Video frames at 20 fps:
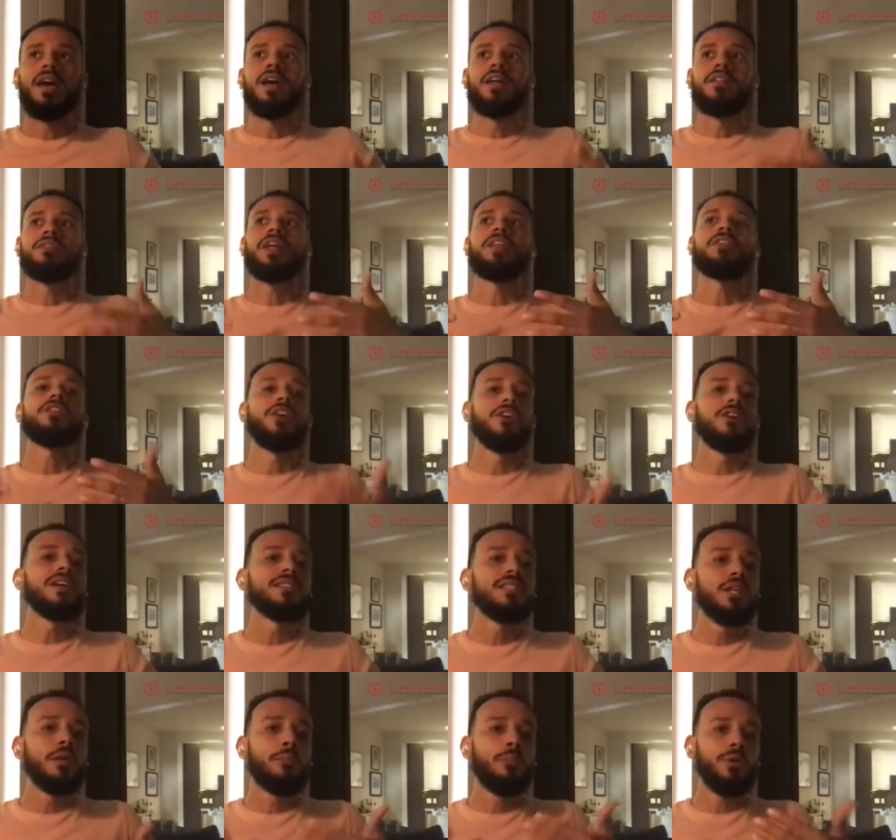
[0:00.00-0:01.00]
that there
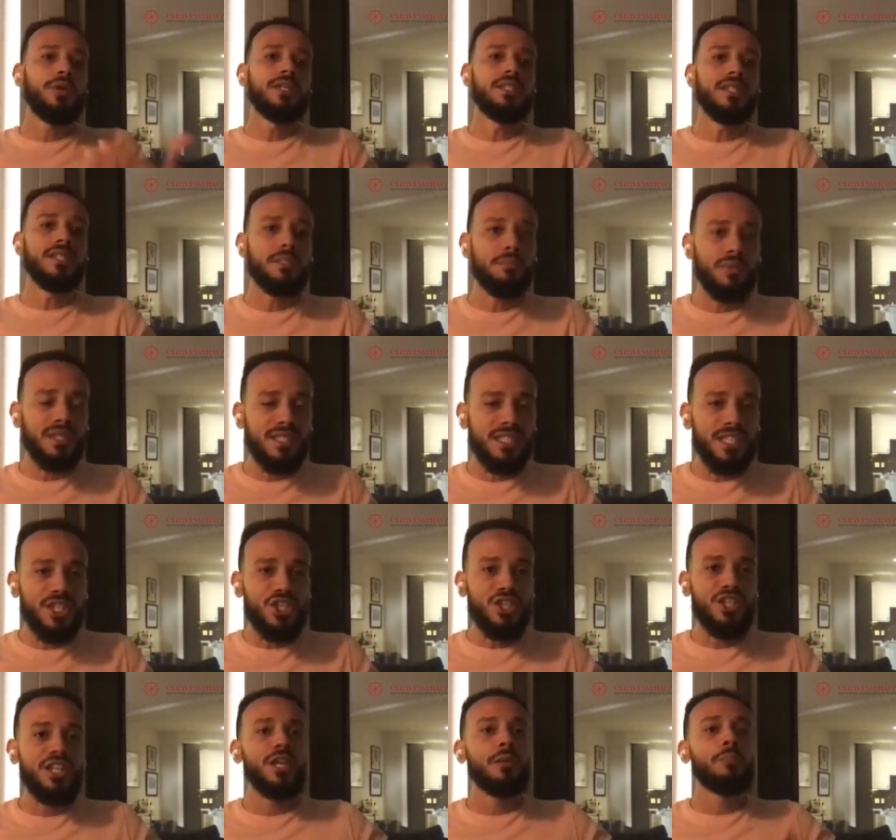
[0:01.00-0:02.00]
isn't a
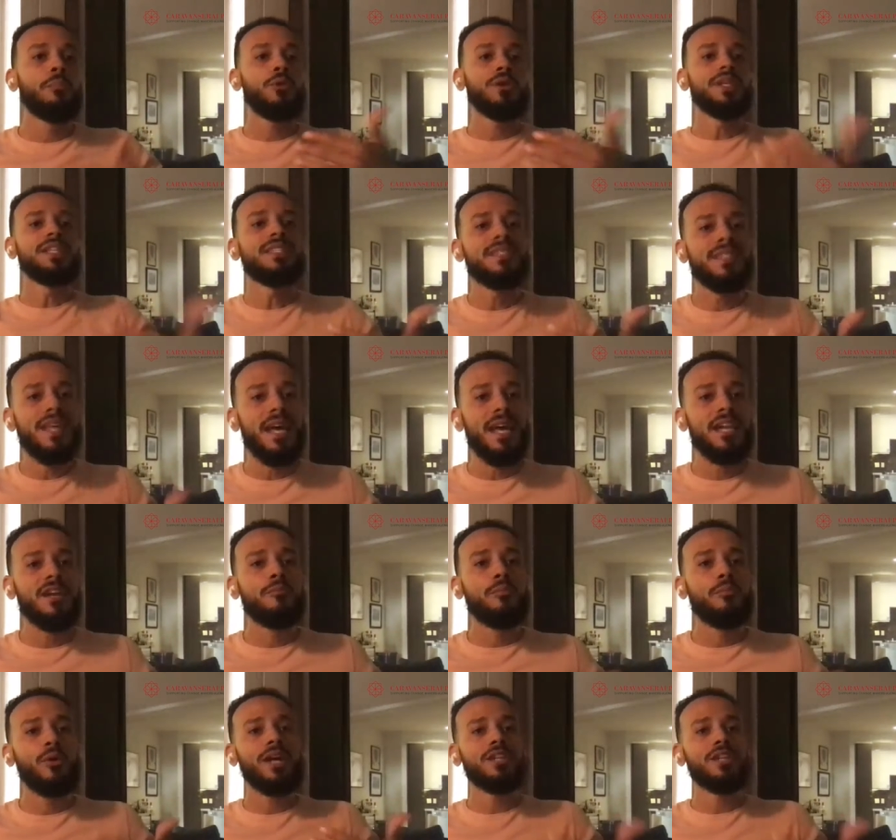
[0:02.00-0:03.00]
predisposition and a preset
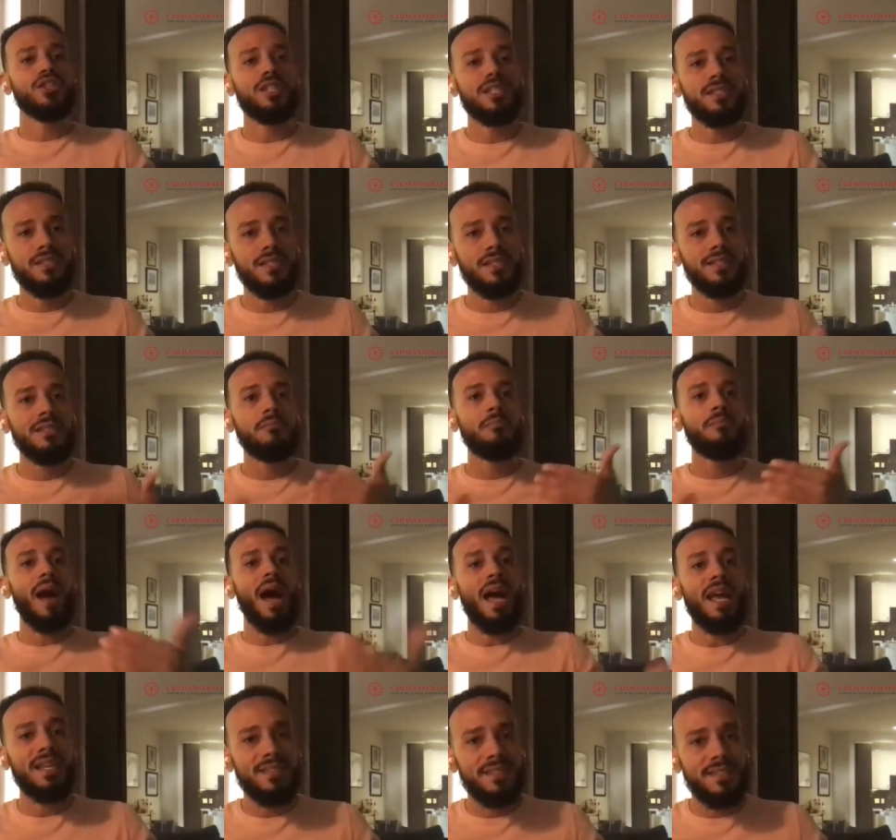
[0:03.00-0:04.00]
of prejudices and
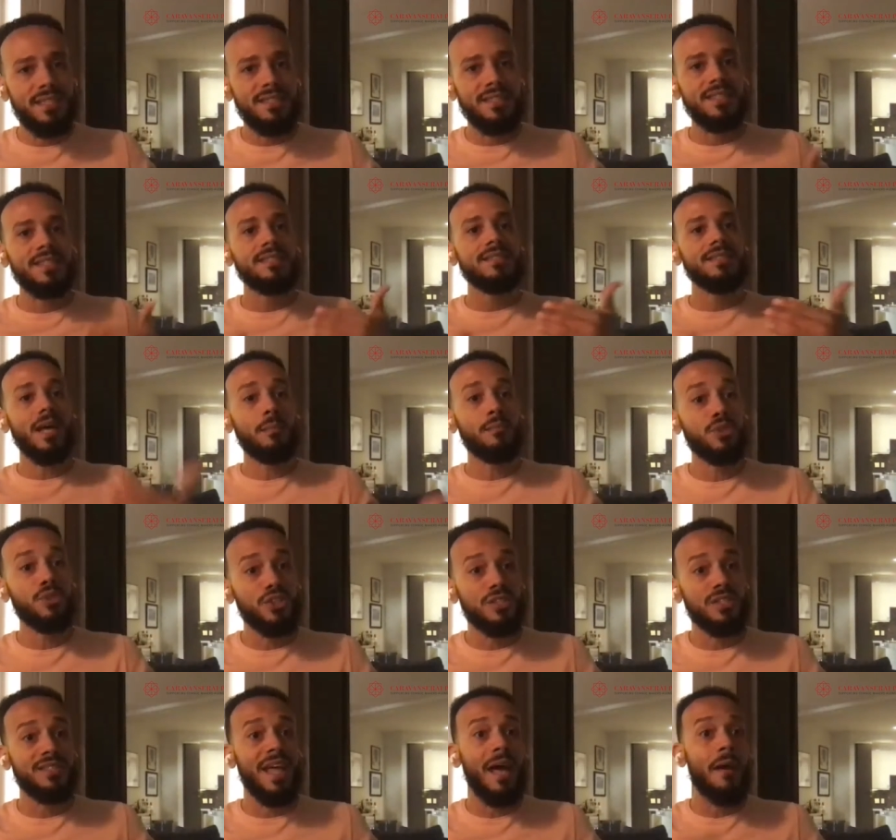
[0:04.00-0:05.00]
biases and
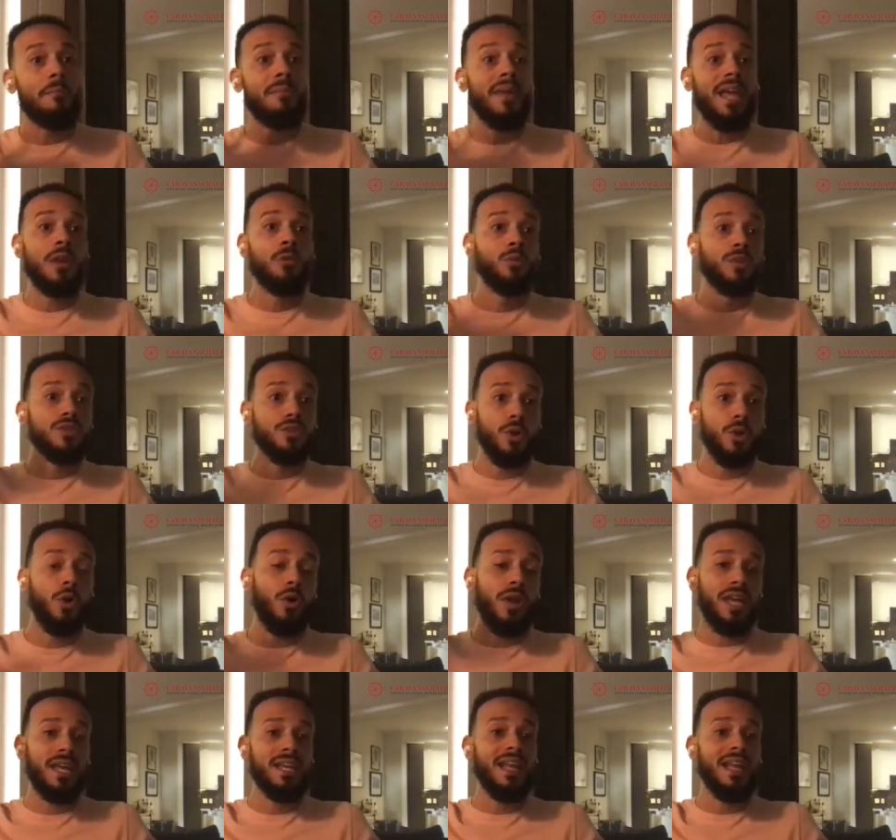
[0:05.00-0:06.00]
assumptions that may
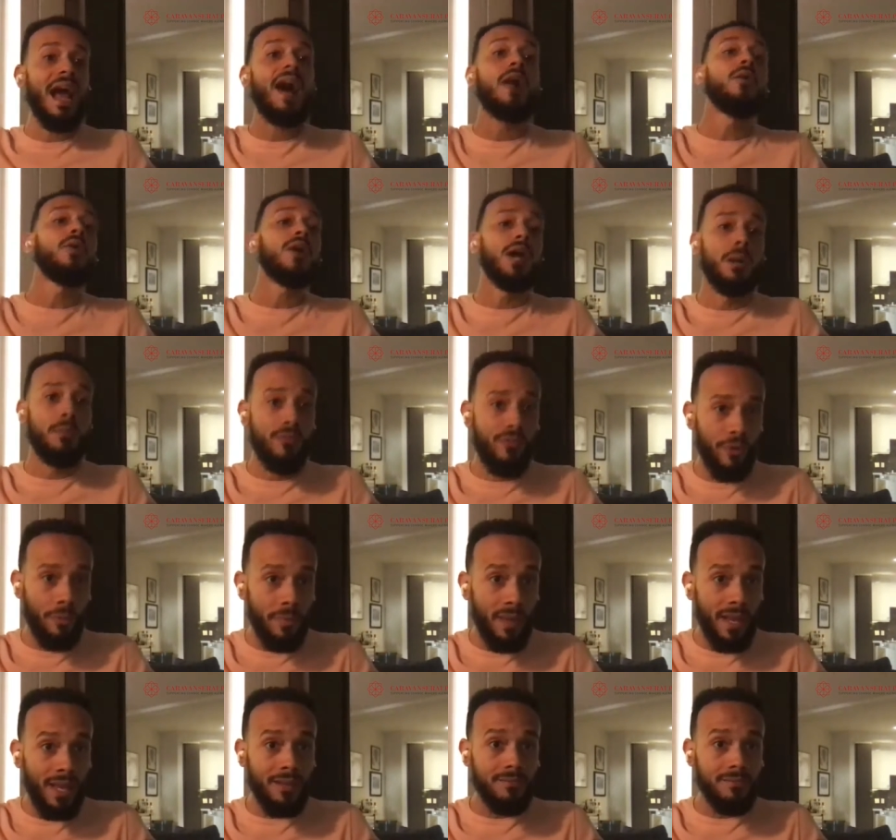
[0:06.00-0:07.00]
result in an outcome for
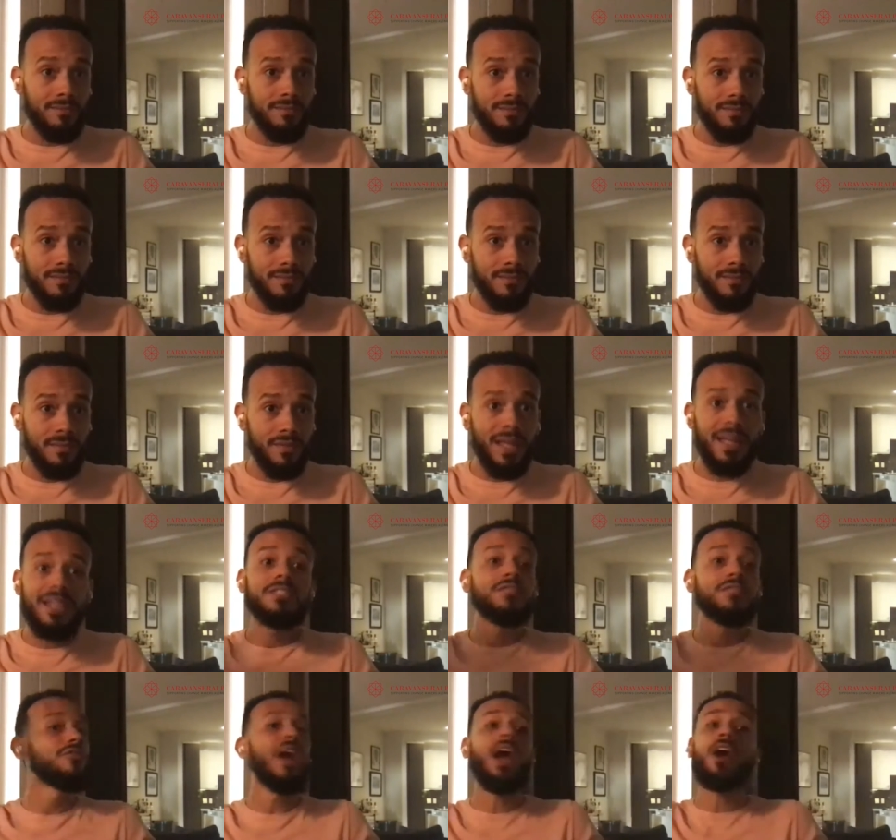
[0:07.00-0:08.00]
me that is
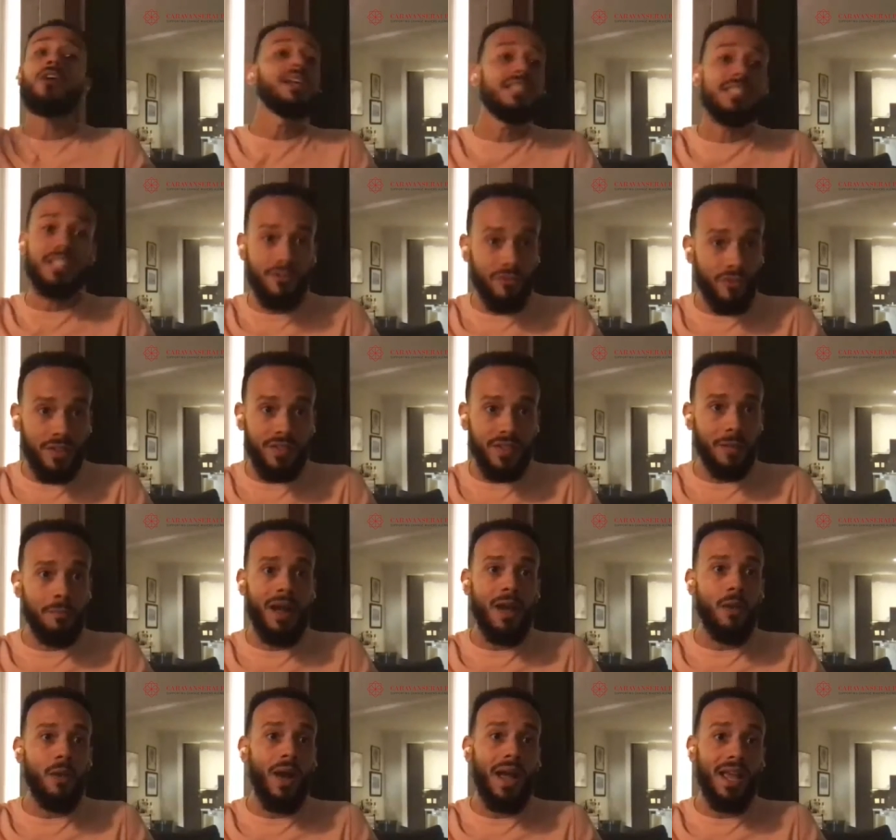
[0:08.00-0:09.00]
very different than
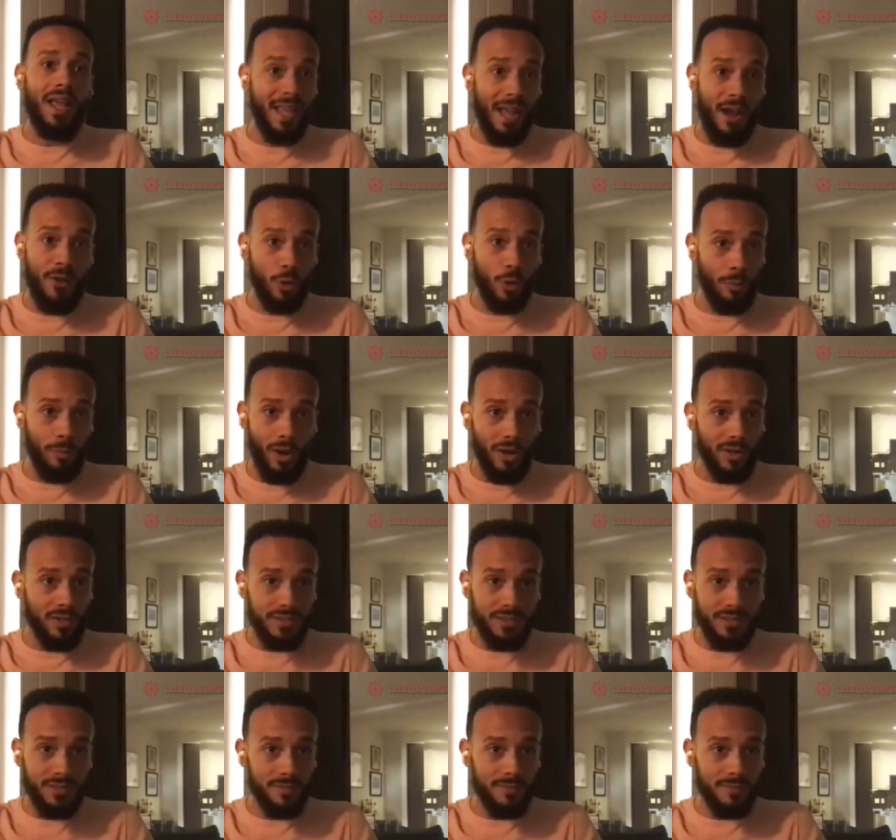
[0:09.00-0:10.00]
my white
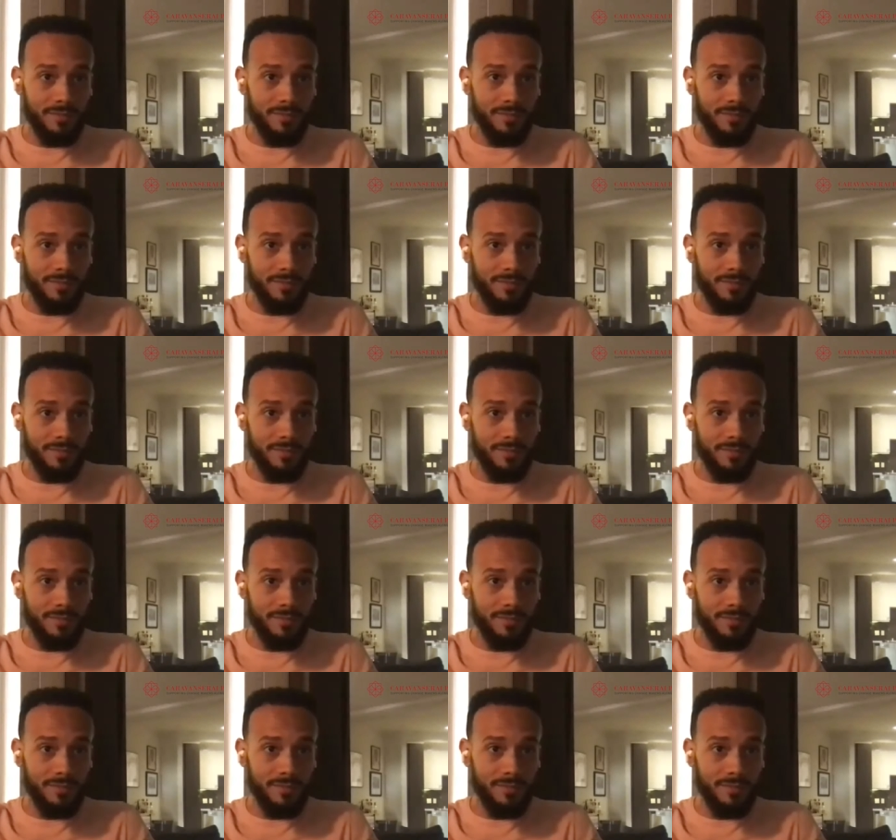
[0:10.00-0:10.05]
counterparts.